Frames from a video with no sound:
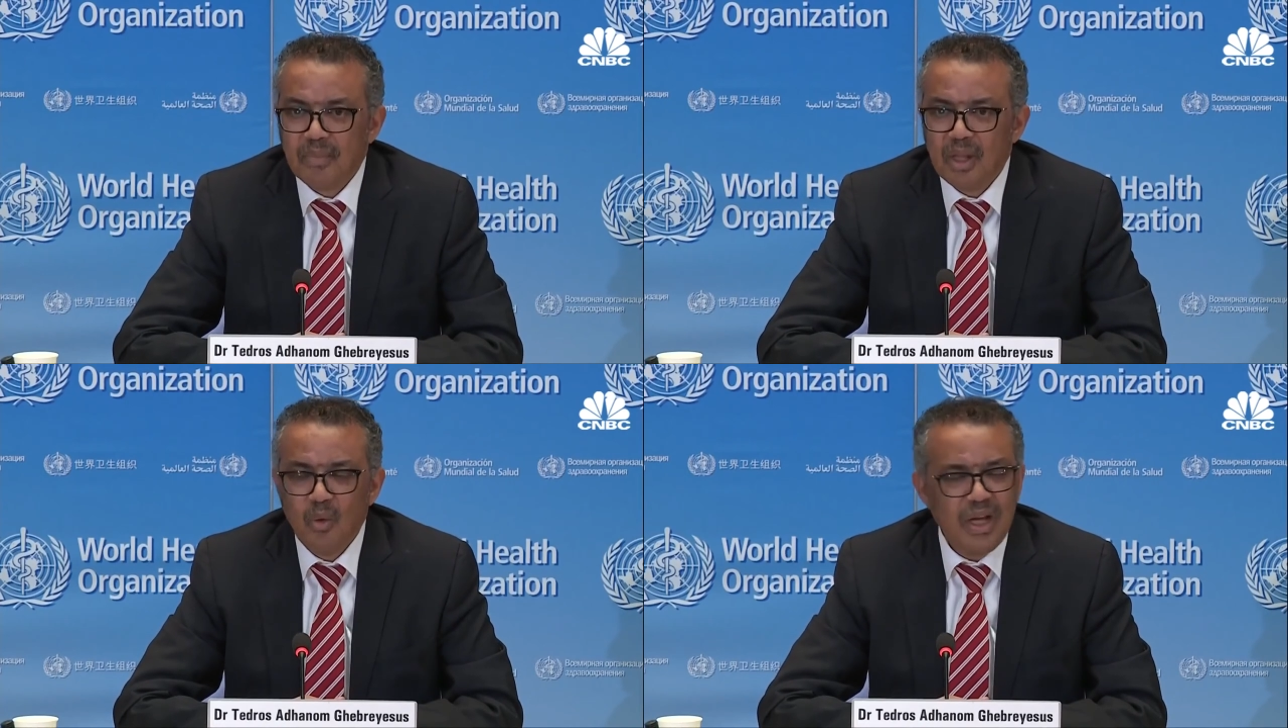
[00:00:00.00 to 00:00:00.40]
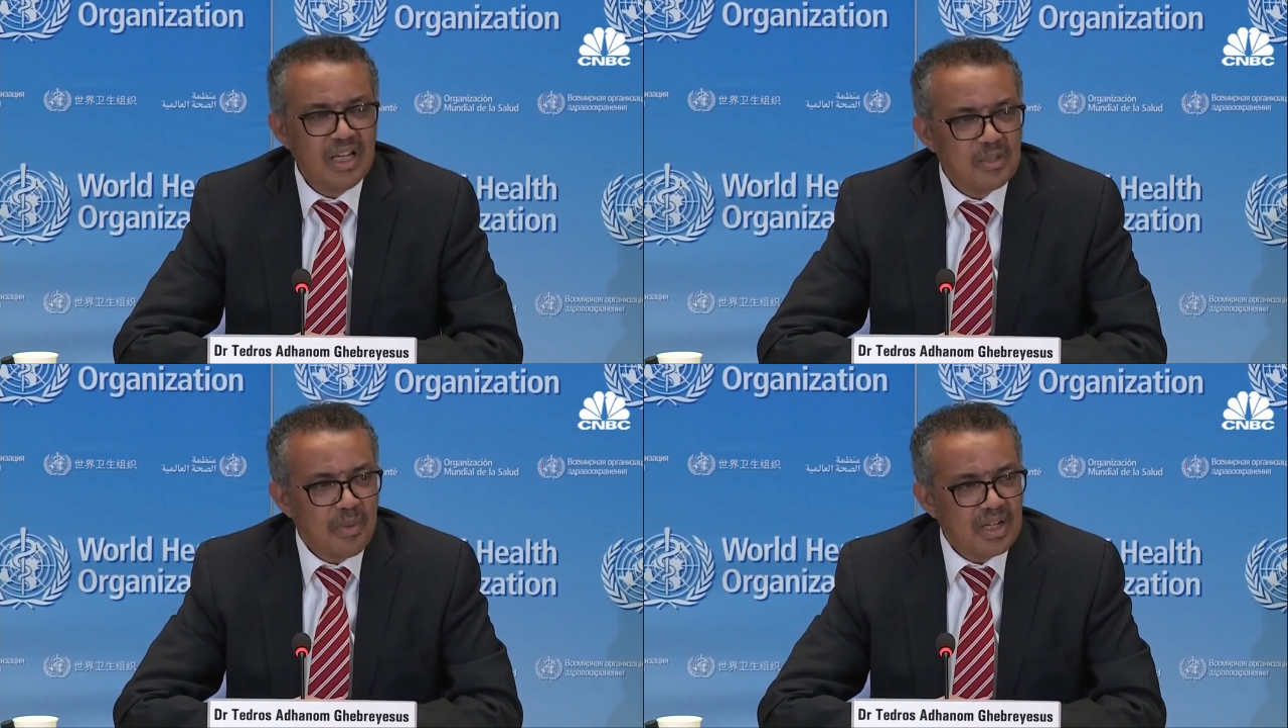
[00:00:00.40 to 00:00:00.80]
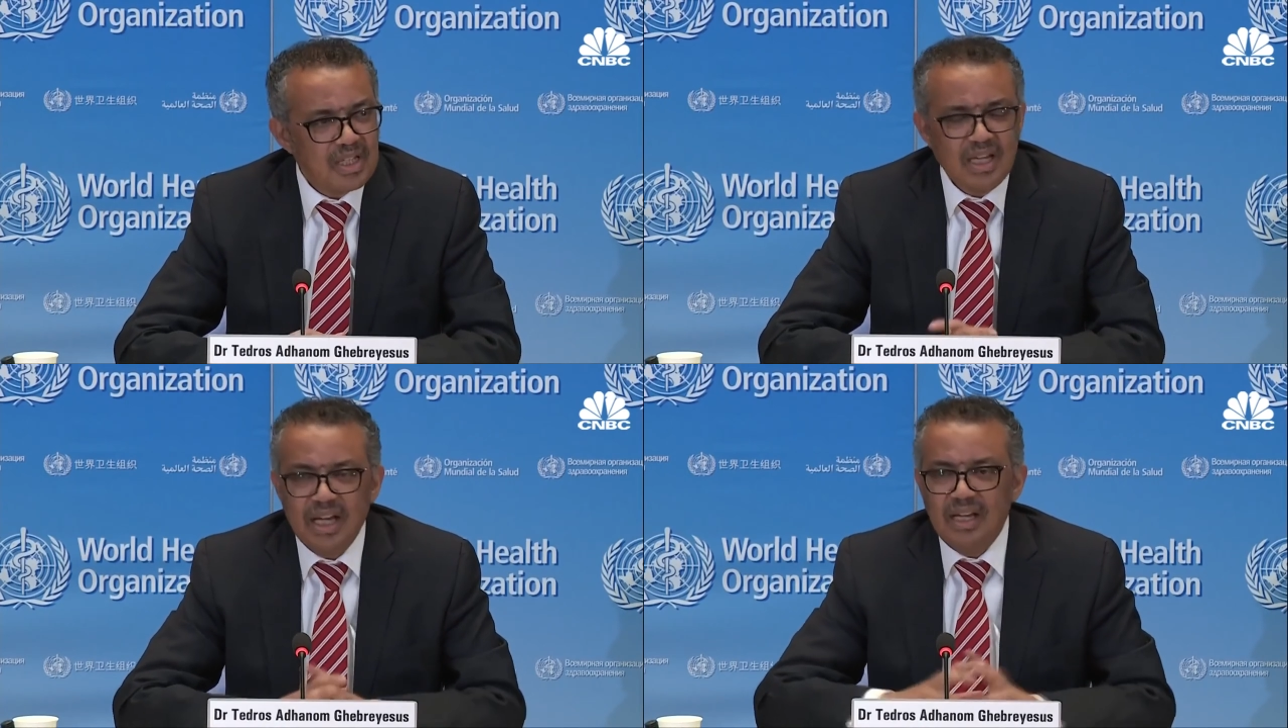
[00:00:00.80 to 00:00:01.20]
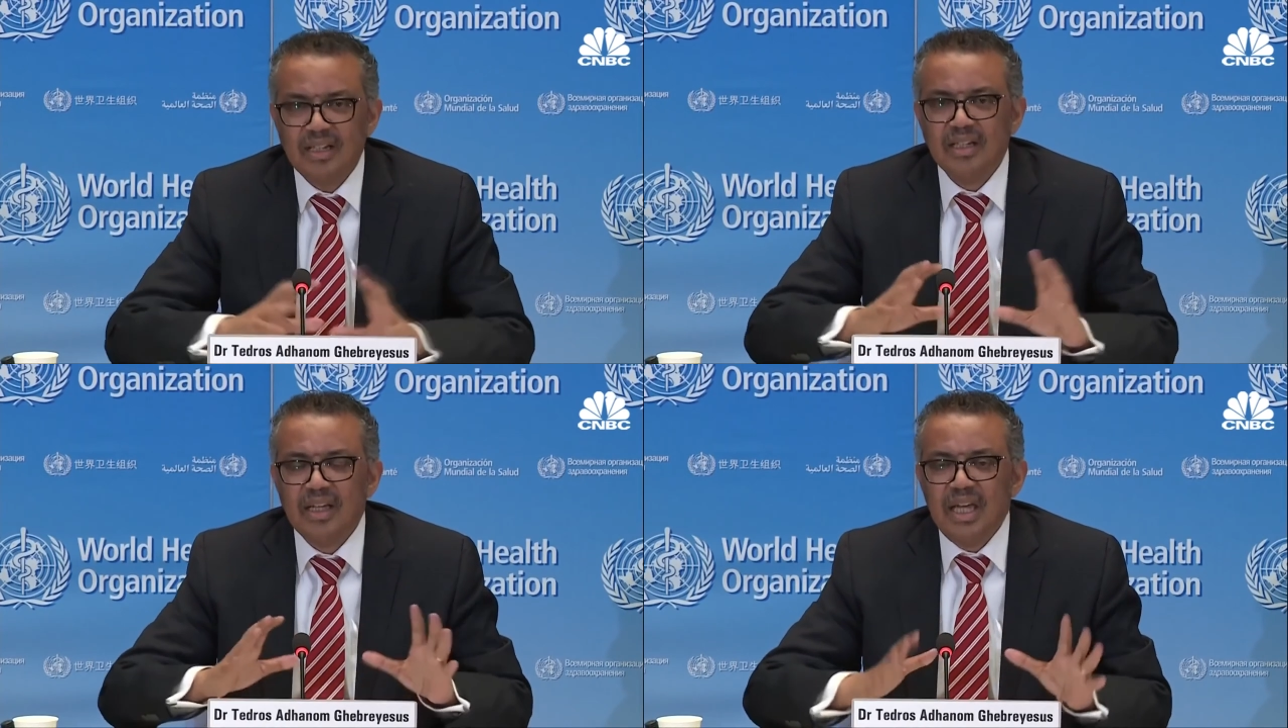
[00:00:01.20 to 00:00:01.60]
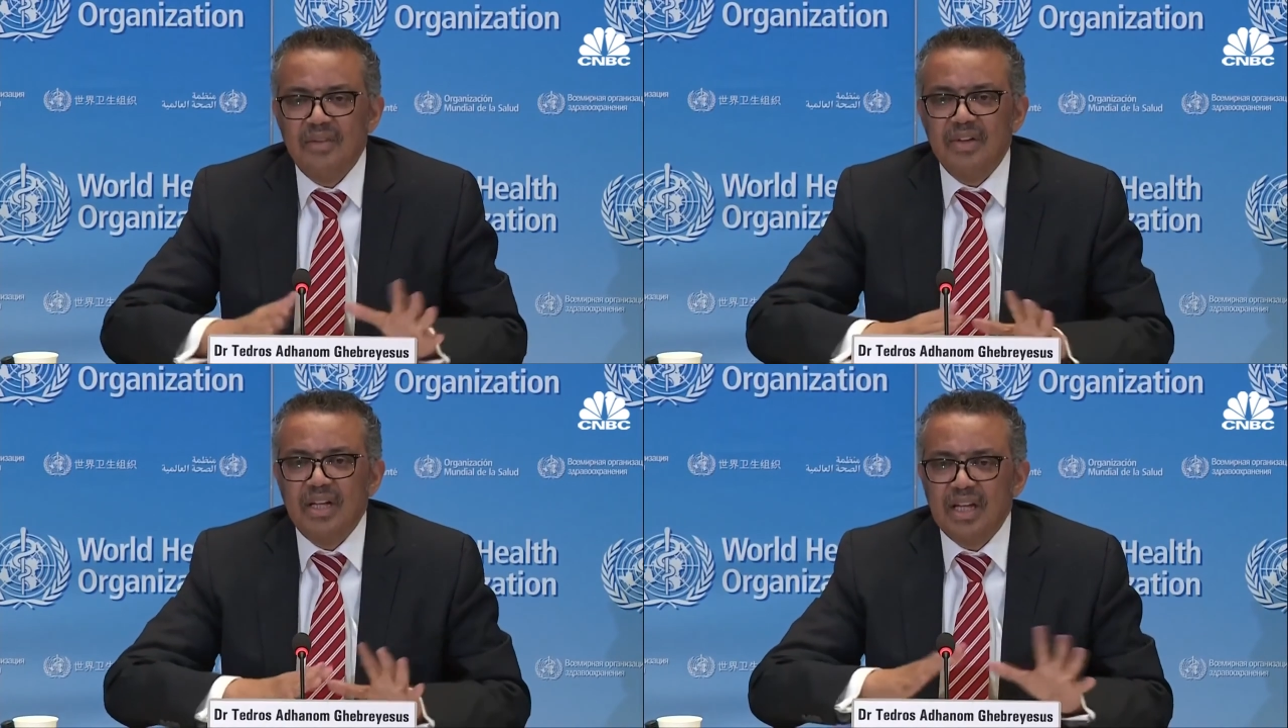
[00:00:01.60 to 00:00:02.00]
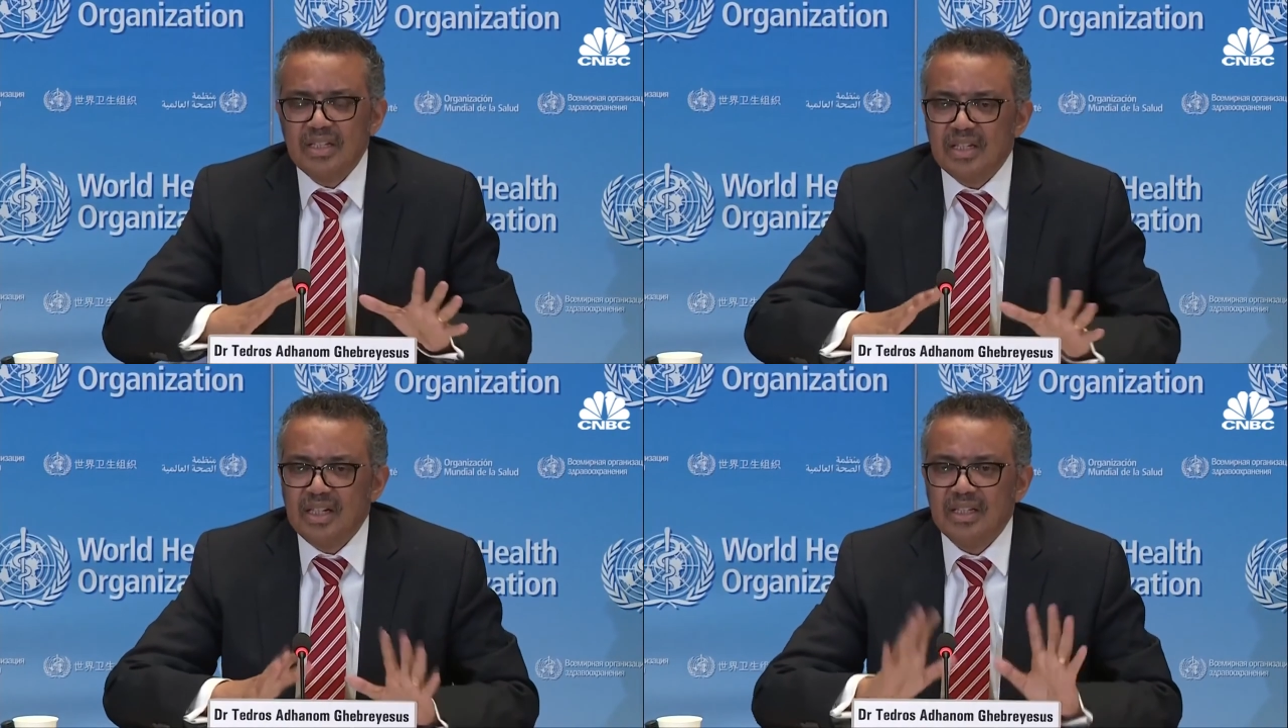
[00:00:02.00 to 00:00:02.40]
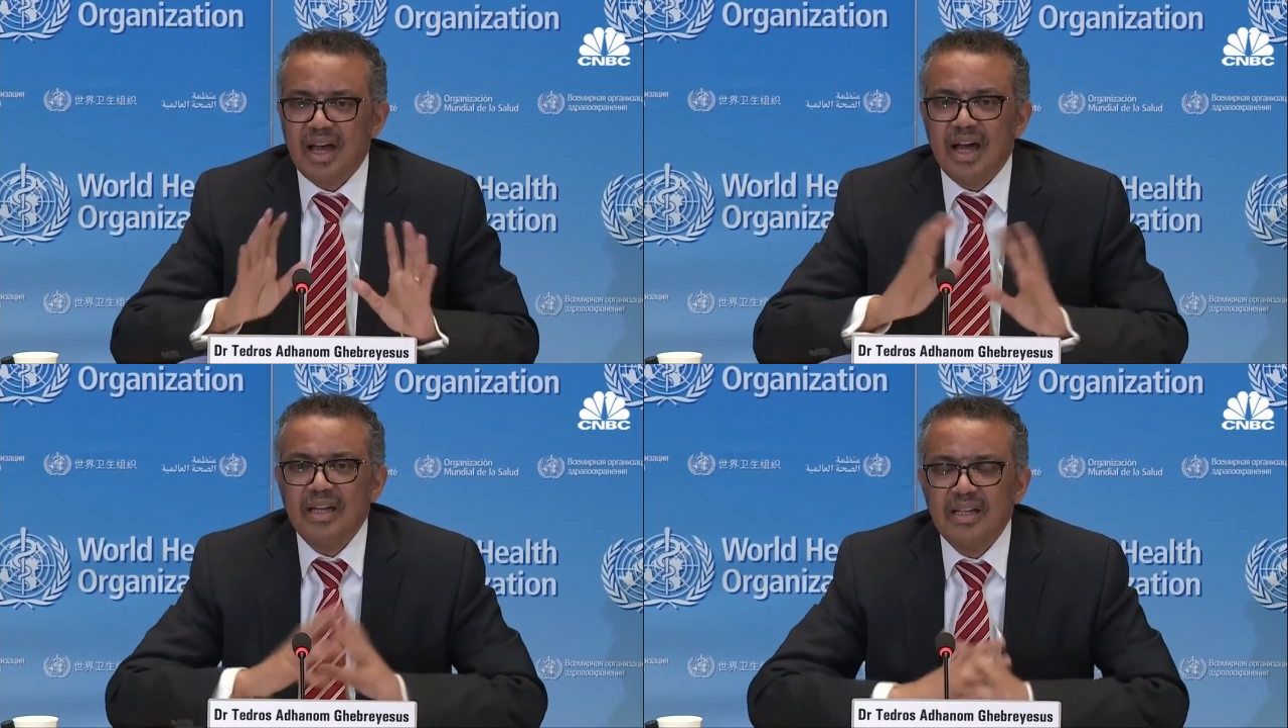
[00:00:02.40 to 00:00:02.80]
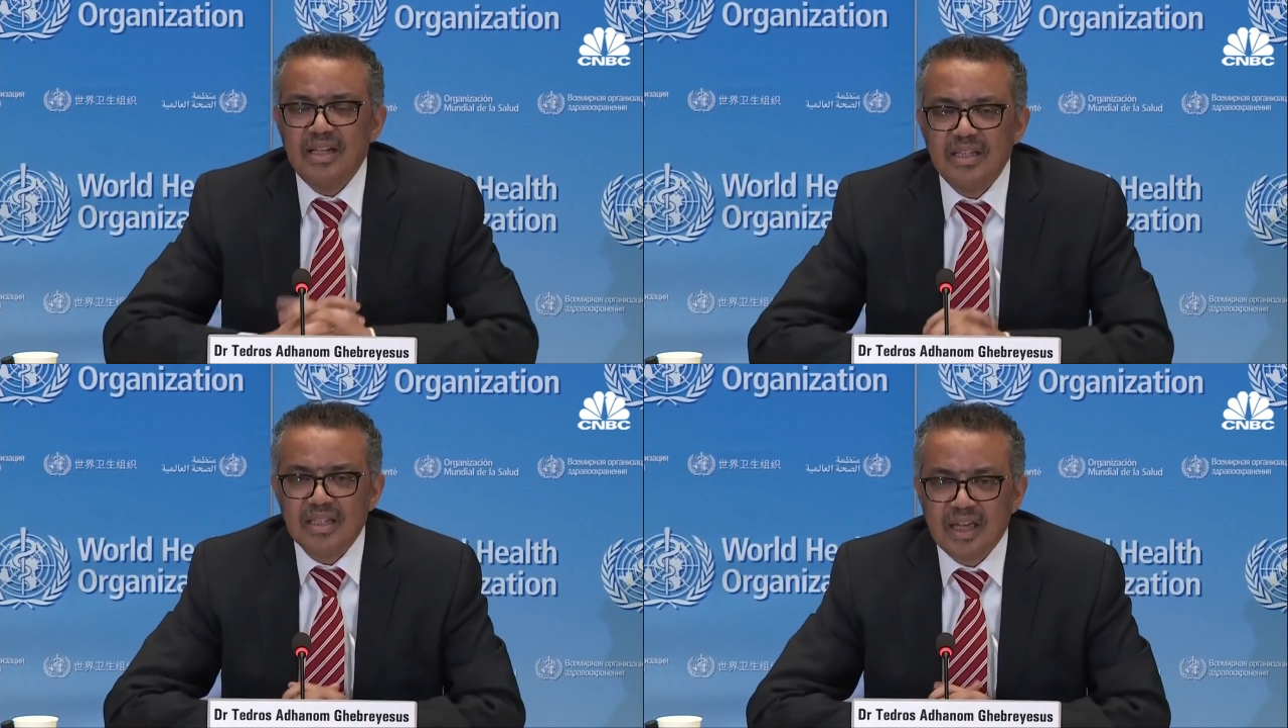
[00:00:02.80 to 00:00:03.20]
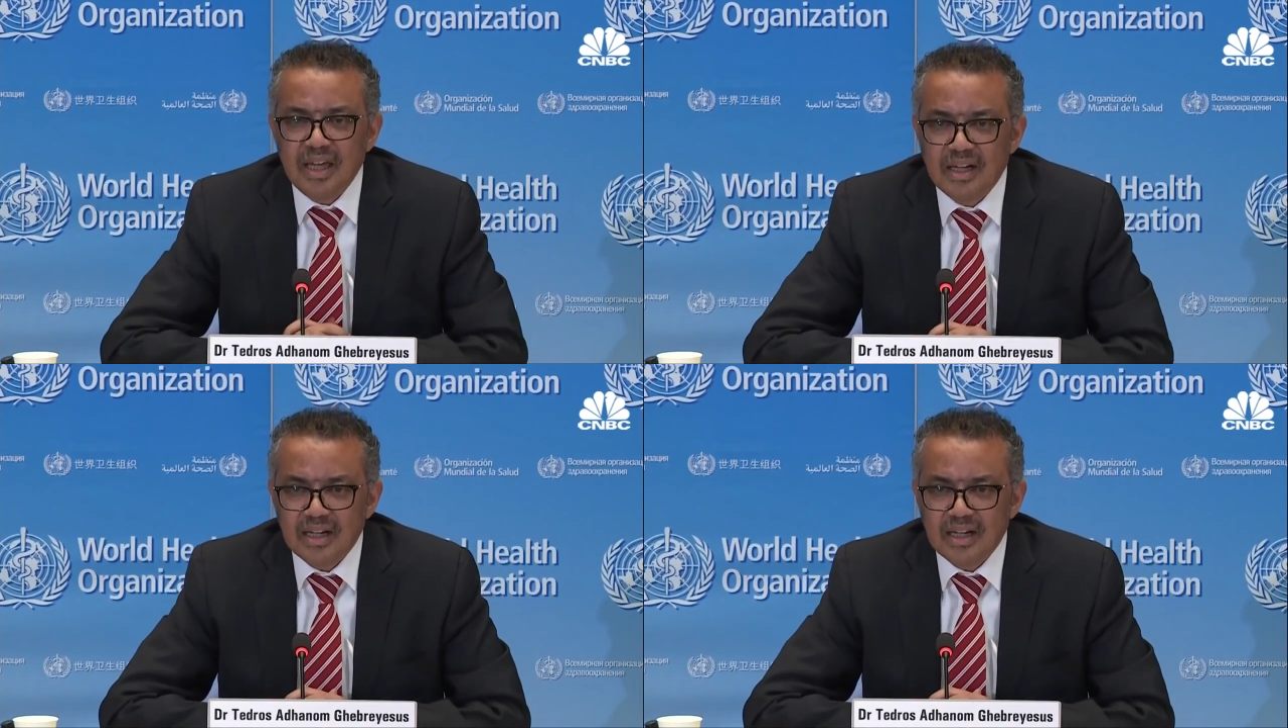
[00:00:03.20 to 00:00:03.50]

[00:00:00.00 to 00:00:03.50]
It says, when it's personal, even desperate, I didn't